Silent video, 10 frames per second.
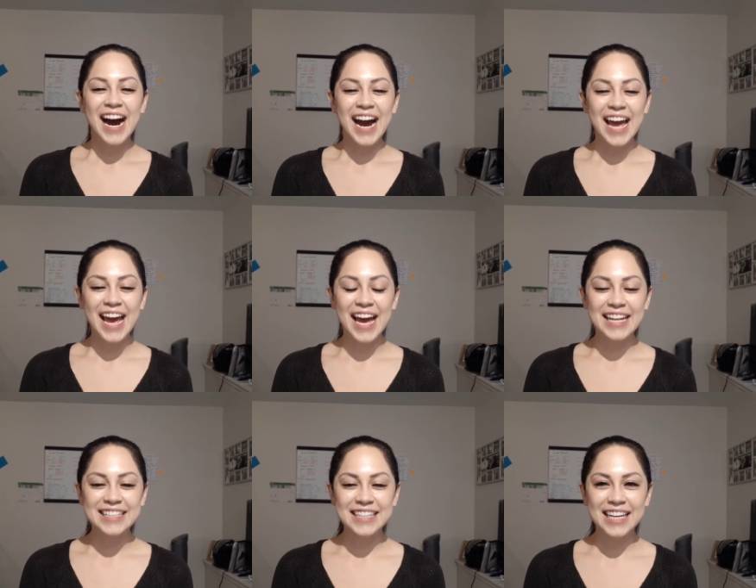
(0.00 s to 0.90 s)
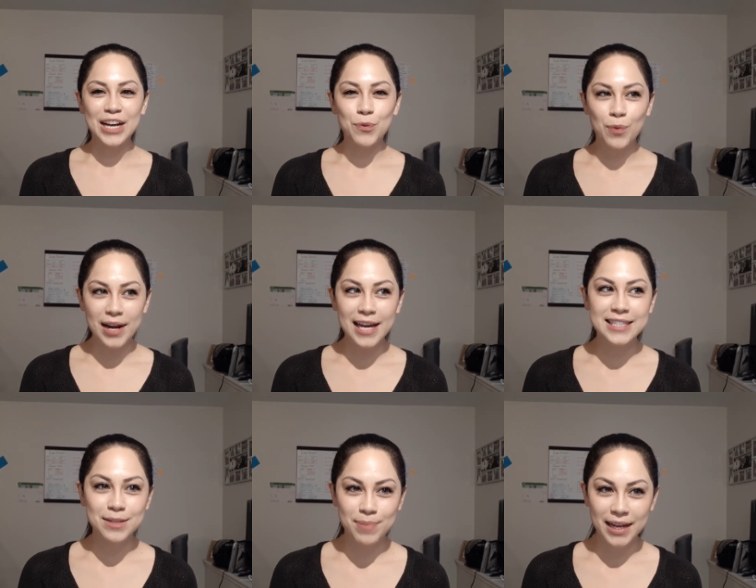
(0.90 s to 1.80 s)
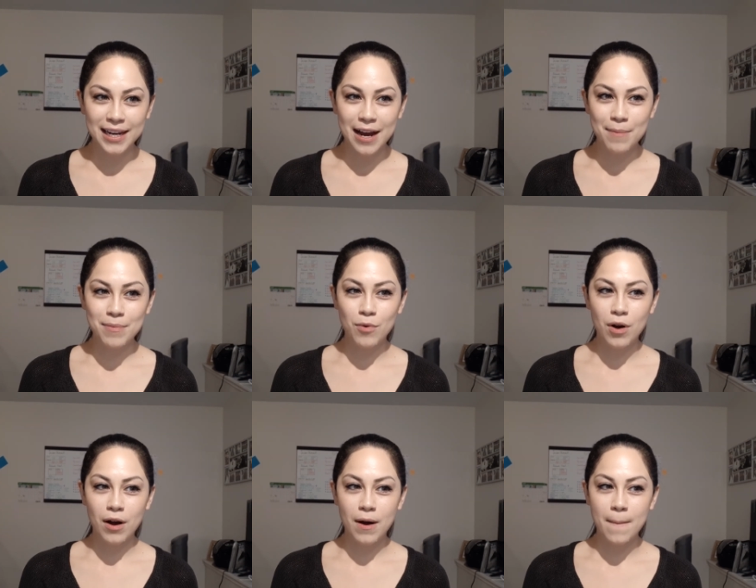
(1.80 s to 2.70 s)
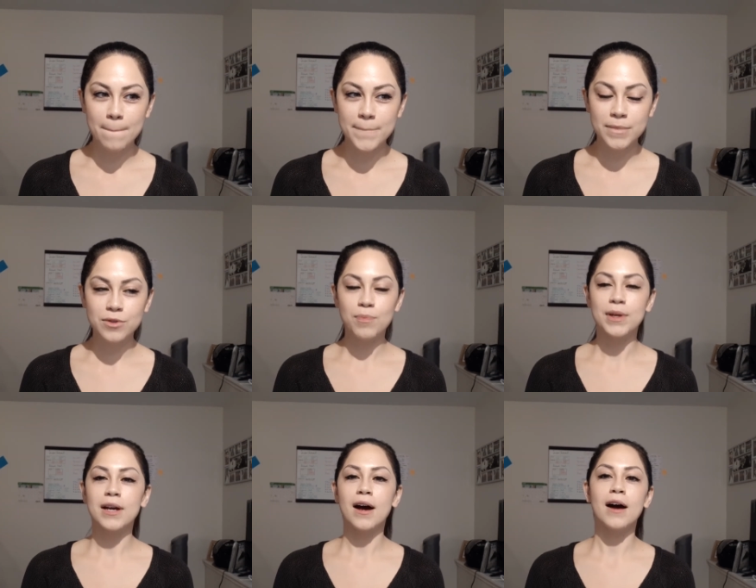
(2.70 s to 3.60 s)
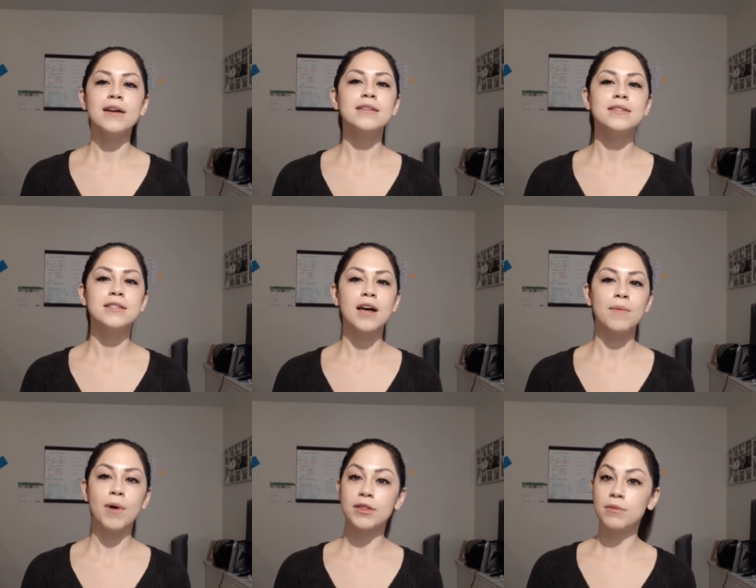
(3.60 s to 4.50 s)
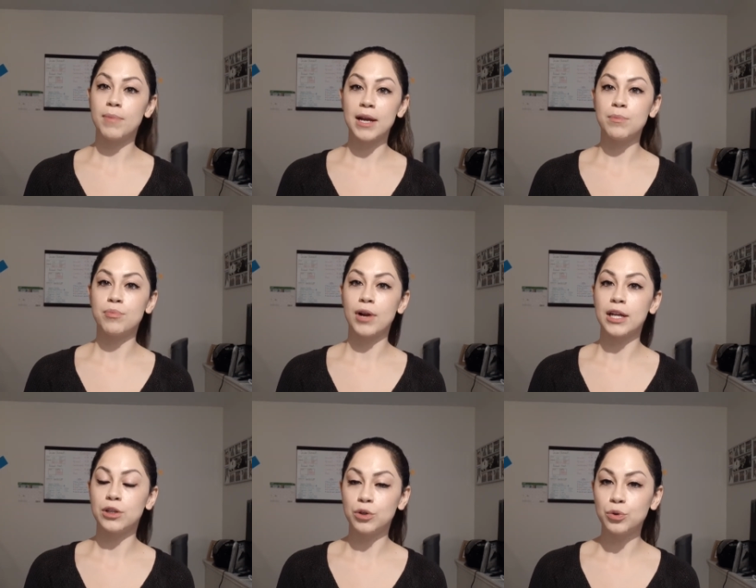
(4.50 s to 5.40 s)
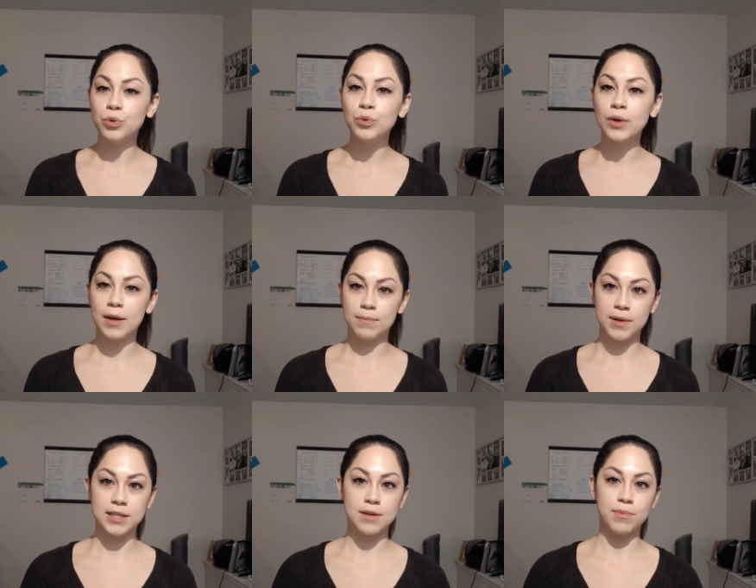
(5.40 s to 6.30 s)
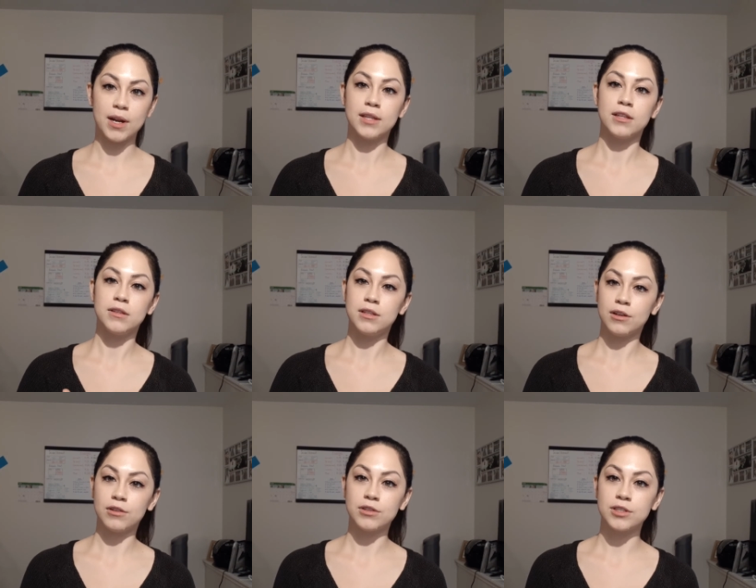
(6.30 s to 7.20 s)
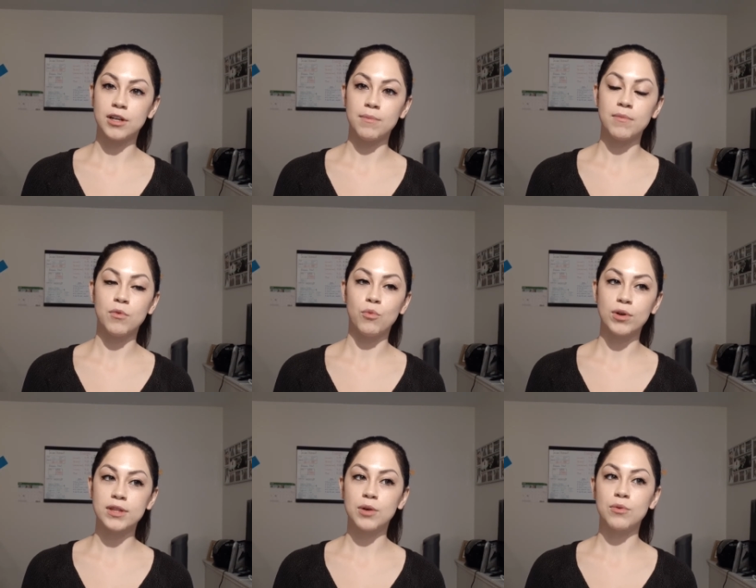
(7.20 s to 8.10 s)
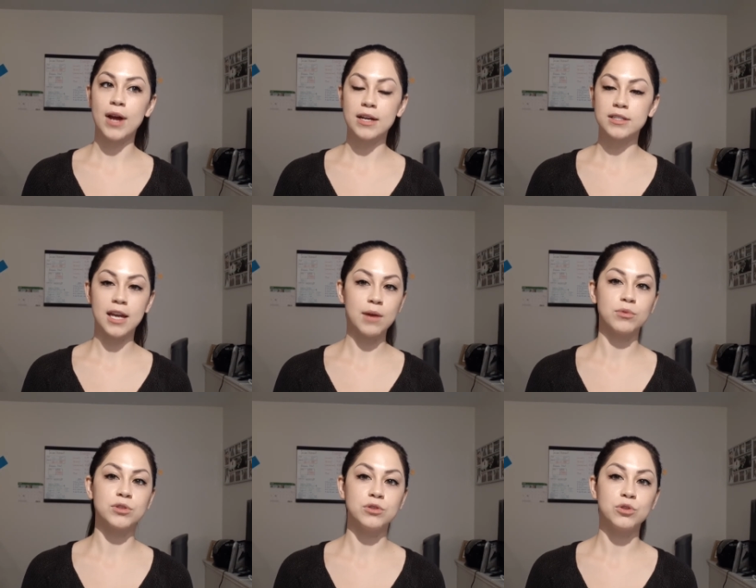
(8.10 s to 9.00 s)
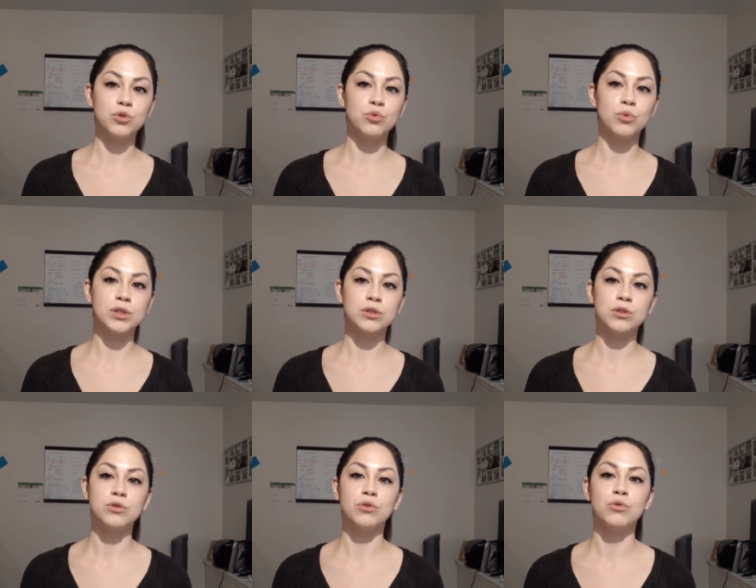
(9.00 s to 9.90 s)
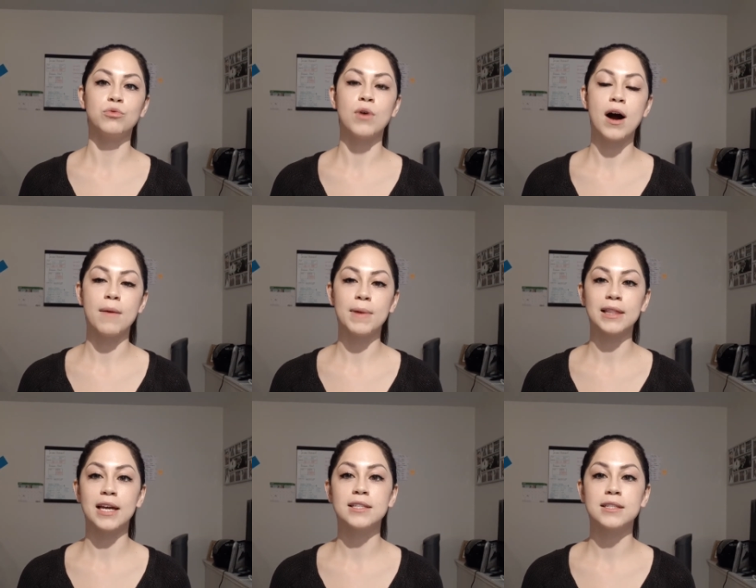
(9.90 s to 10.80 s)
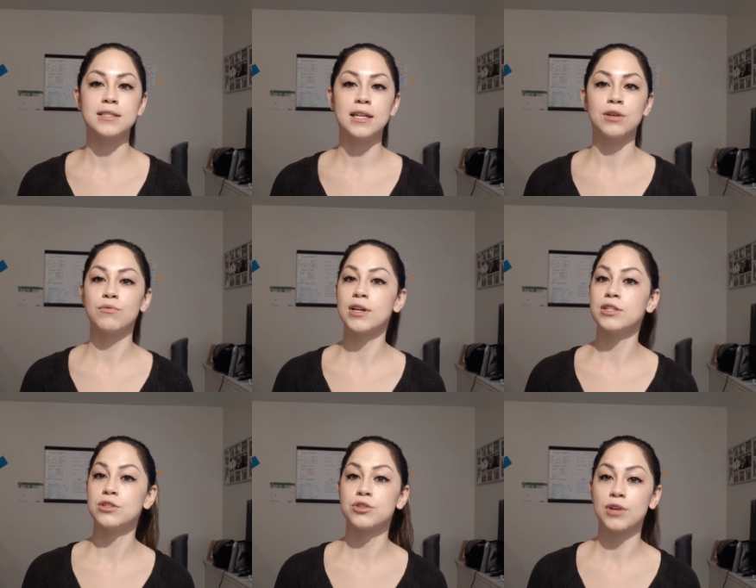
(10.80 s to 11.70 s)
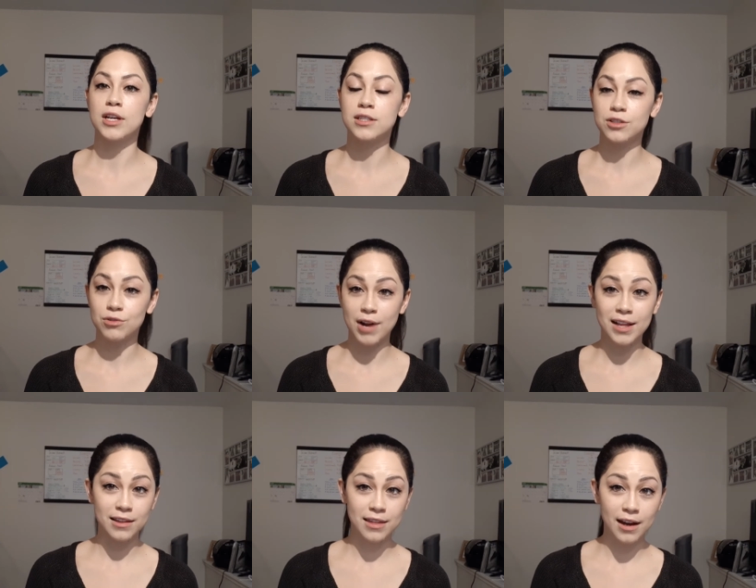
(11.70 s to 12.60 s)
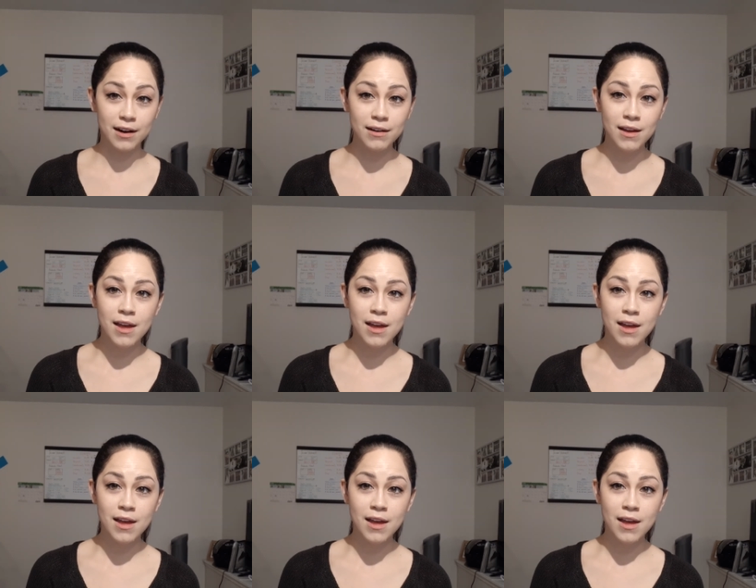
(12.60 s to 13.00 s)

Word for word: And when I did pick it up, um, so because I bought the bike brand new and because I bought it at the dealership, what they were actually able to do was to do uh, my licensing and registration directly there,